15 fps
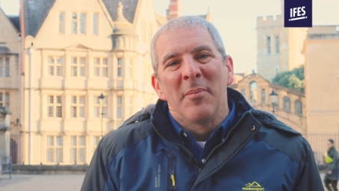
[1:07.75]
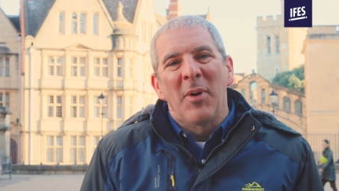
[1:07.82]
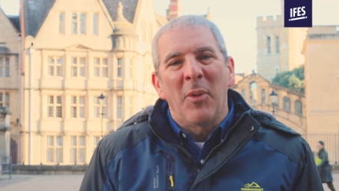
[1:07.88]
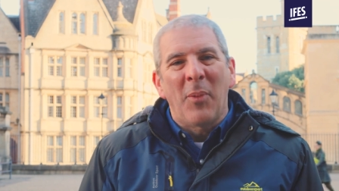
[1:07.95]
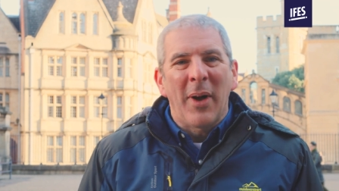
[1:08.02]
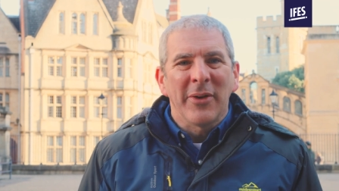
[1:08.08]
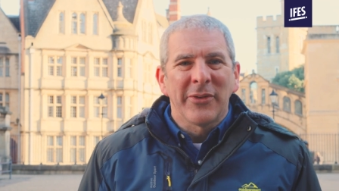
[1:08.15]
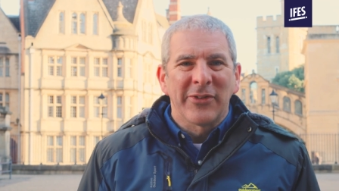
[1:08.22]

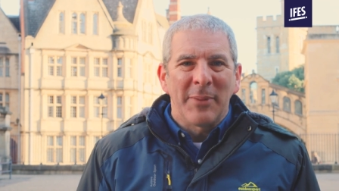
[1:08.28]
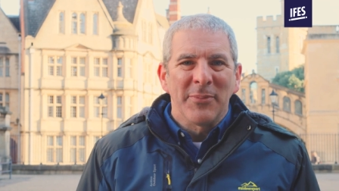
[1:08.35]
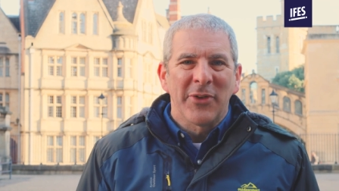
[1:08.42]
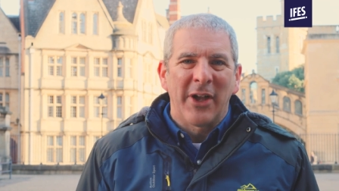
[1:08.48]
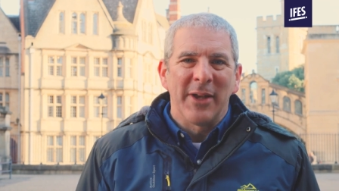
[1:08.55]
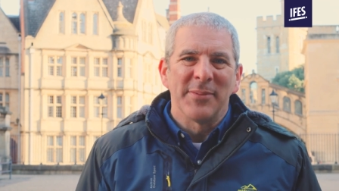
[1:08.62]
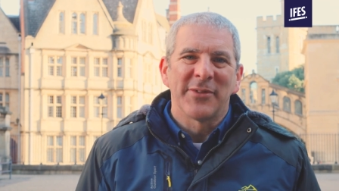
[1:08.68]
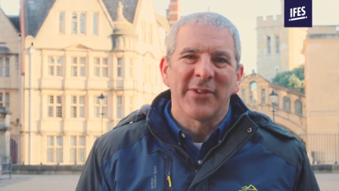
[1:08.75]
But while
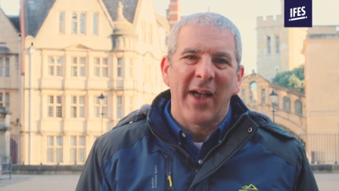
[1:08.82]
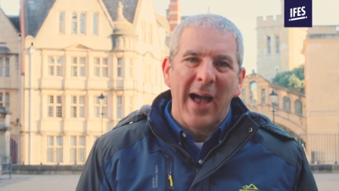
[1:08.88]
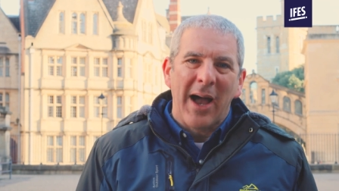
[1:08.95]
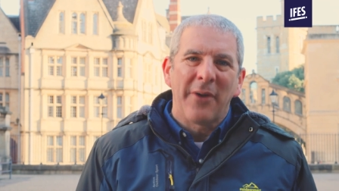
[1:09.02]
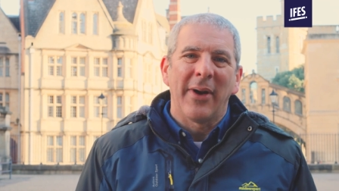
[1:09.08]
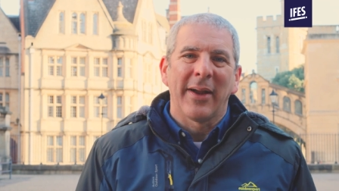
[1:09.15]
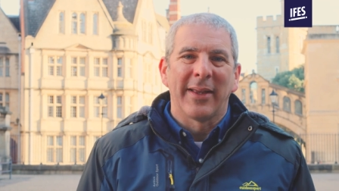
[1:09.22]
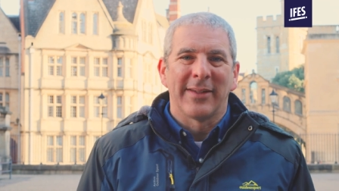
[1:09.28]
sometimes
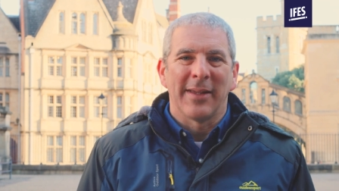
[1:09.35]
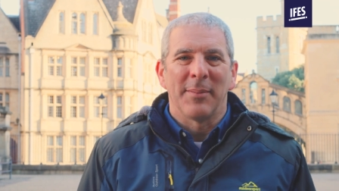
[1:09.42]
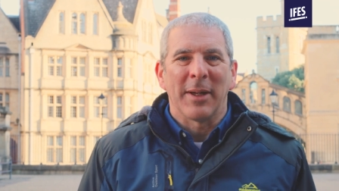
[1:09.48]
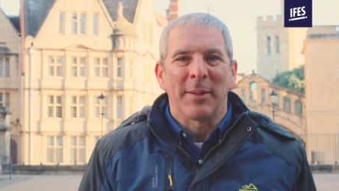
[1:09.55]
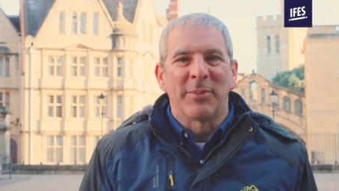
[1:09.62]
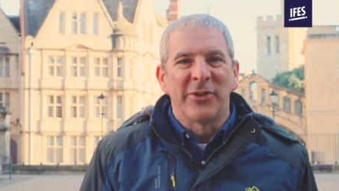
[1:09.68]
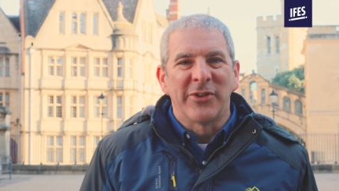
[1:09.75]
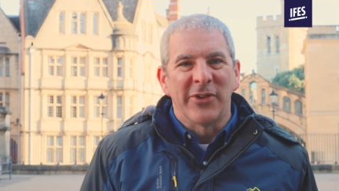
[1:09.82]
our
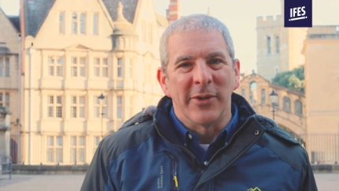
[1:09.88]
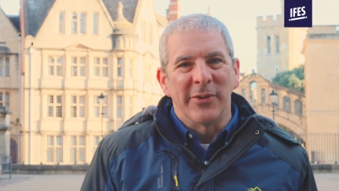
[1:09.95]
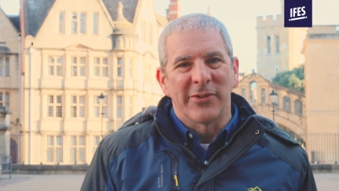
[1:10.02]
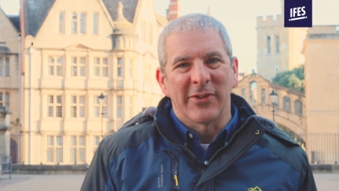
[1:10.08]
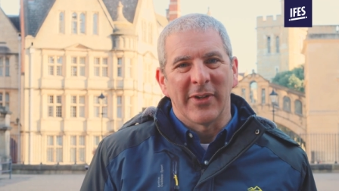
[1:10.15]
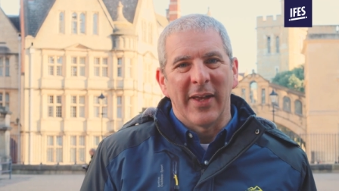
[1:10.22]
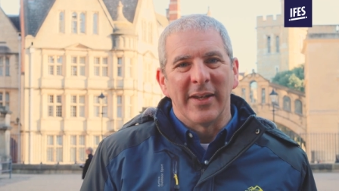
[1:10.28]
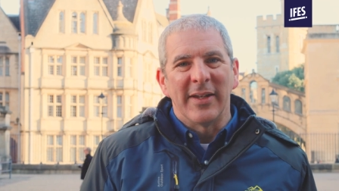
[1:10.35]
academic
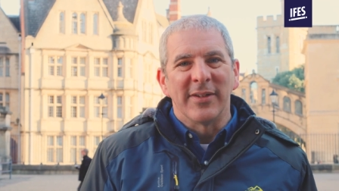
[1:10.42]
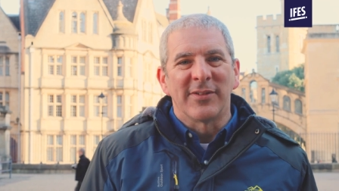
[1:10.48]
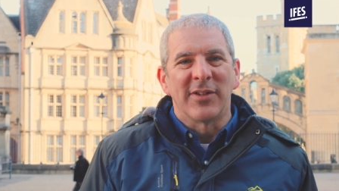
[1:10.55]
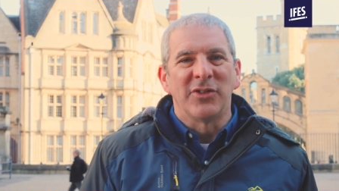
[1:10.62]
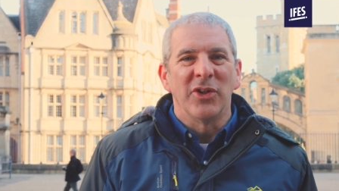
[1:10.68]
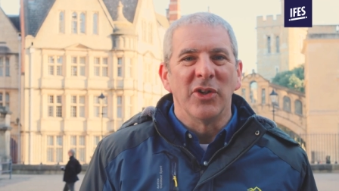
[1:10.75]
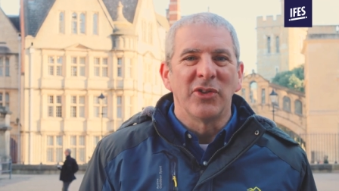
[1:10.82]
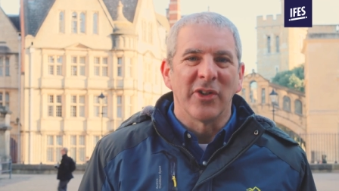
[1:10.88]
pursuits and
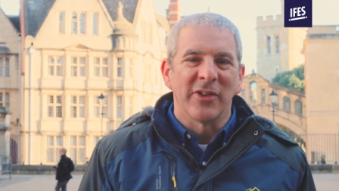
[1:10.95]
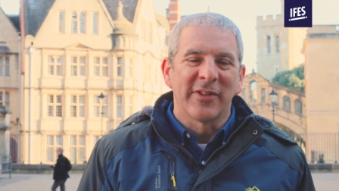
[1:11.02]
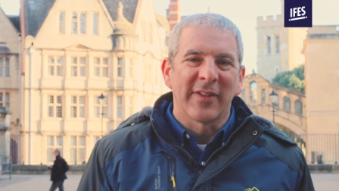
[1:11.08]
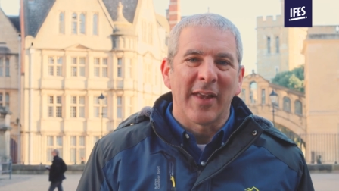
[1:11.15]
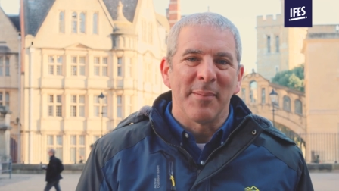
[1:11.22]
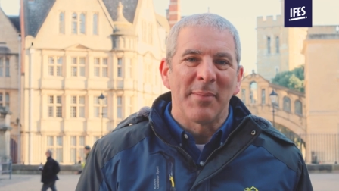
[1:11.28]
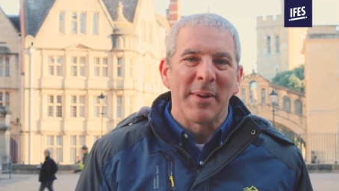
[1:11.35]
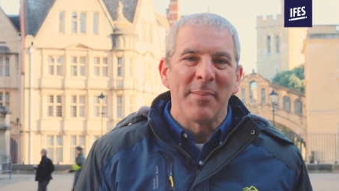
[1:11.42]
institutions
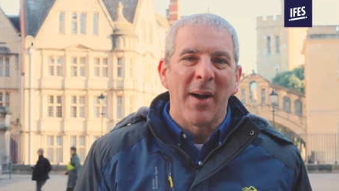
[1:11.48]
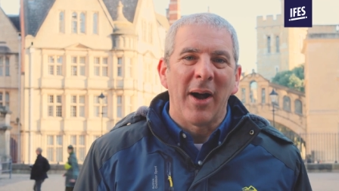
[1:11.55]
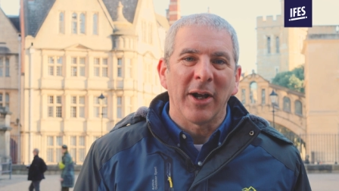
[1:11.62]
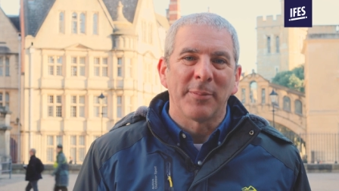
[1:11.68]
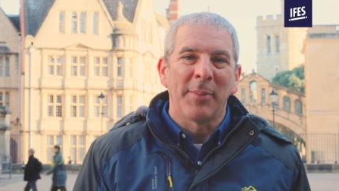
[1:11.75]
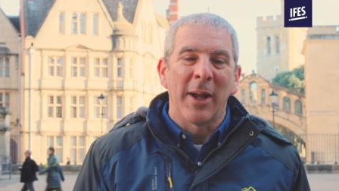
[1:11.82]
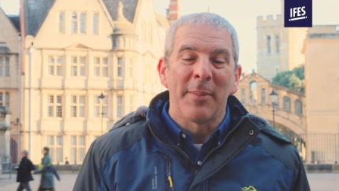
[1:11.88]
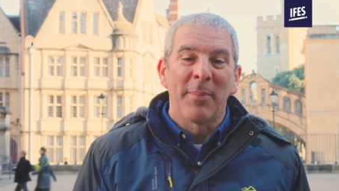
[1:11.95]
can be
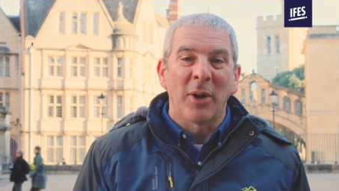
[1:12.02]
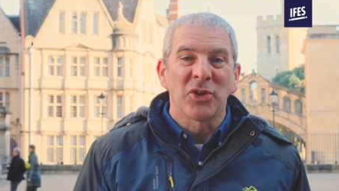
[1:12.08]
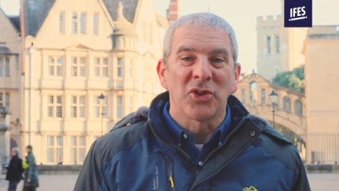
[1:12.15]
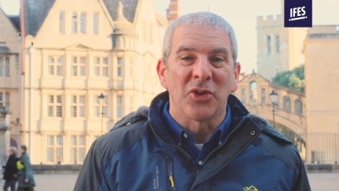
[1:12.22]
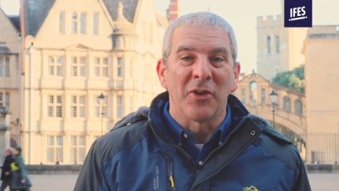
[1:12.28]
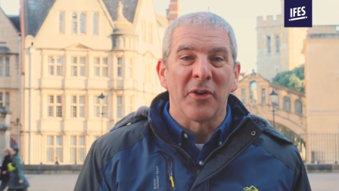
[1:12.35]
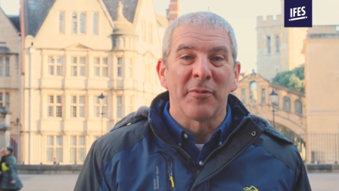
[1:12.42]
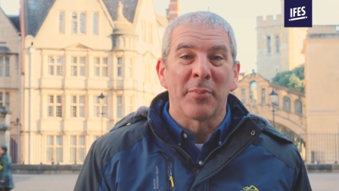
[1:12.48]
marked by a
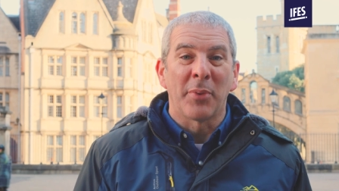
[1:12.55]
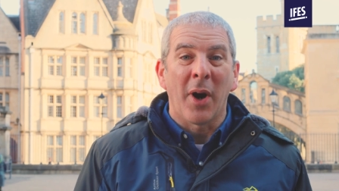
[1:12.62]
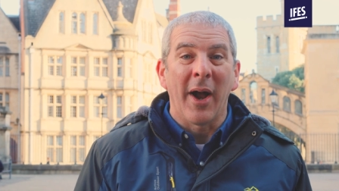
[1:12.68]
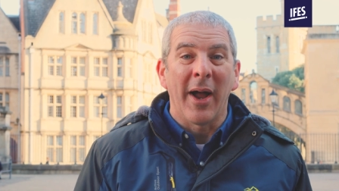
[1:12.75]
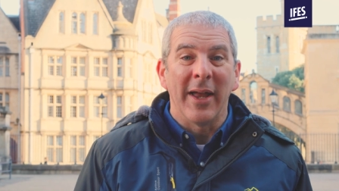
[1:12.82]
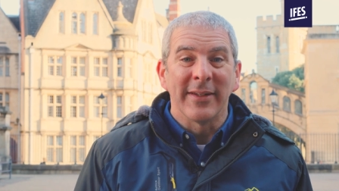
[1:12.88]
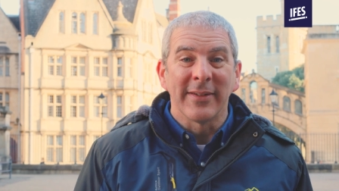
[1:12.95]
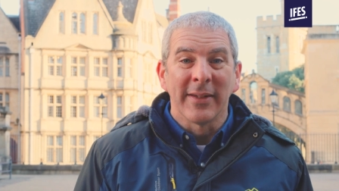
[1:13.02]
posture of
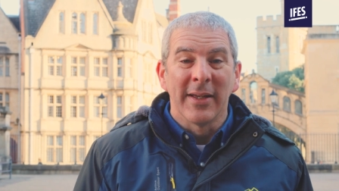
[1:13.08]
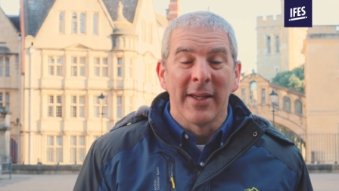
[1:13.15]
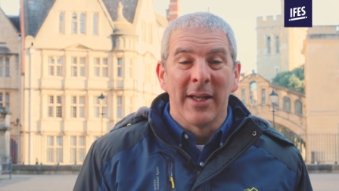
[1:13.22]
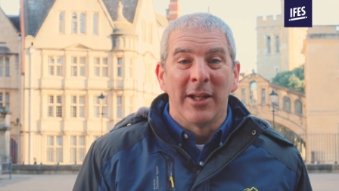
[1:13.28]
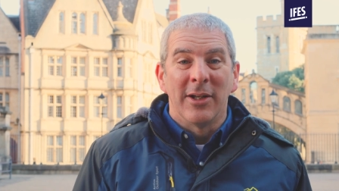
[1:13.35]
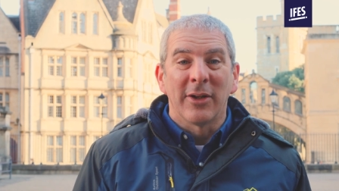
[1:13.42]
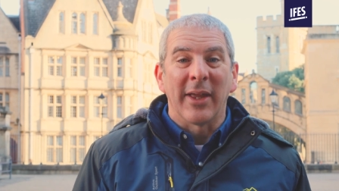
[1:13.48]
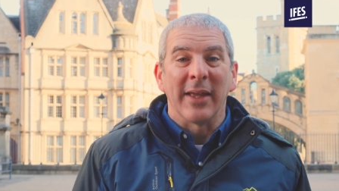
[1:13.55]
pride,
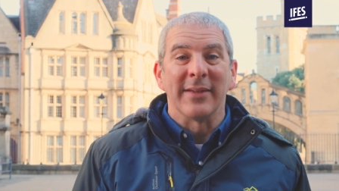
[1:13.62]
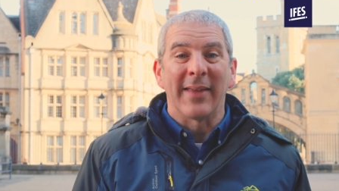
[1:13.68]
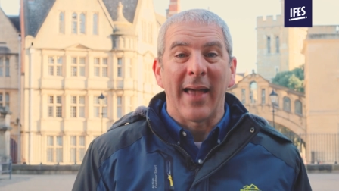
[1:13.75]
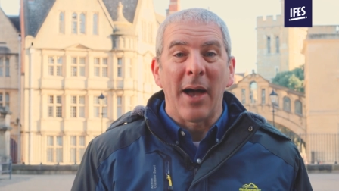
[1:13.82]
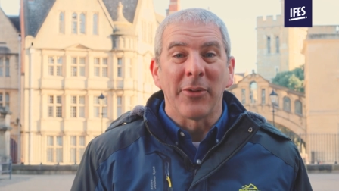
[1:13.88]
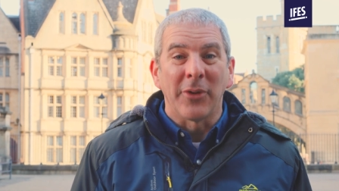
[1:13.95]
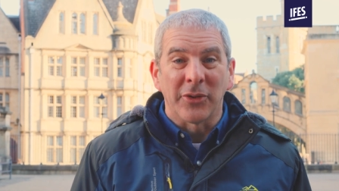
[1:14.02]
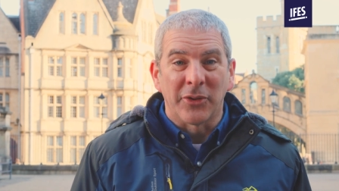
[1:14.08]
looking
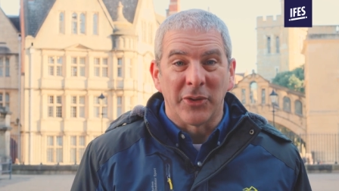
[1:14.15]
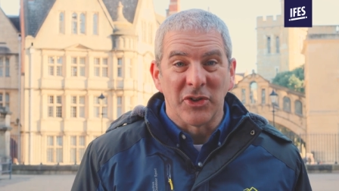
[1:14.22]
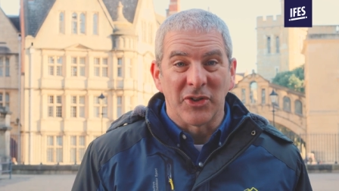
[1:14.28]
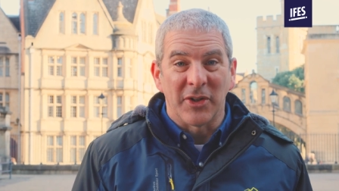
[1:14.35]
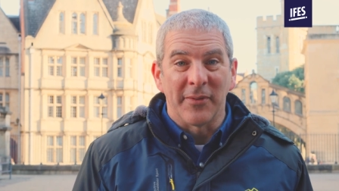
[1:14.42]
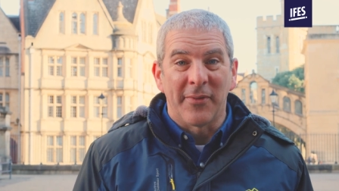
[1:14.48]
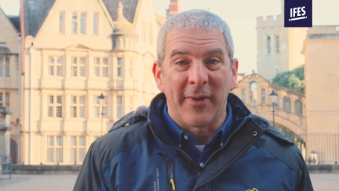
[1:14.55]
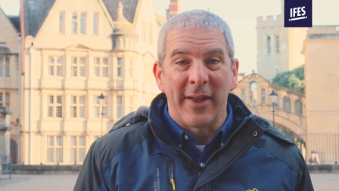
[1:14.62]
down on
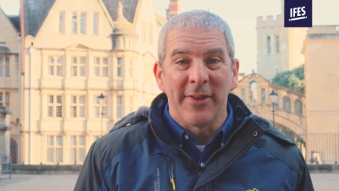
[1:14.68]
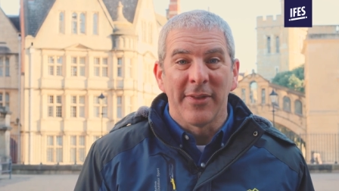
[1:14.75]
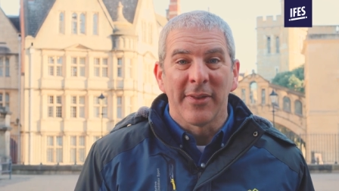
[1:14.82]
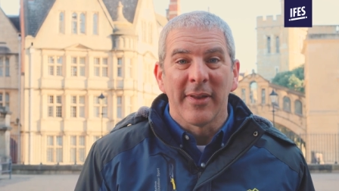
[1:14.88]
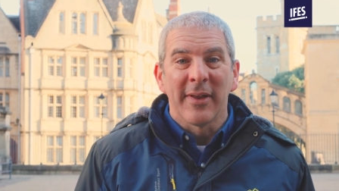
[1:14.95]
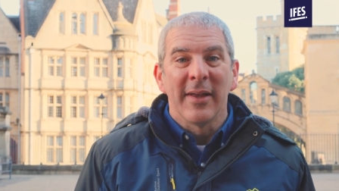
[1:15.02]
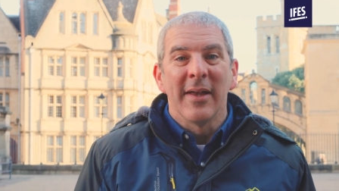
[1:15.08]
Christian faith,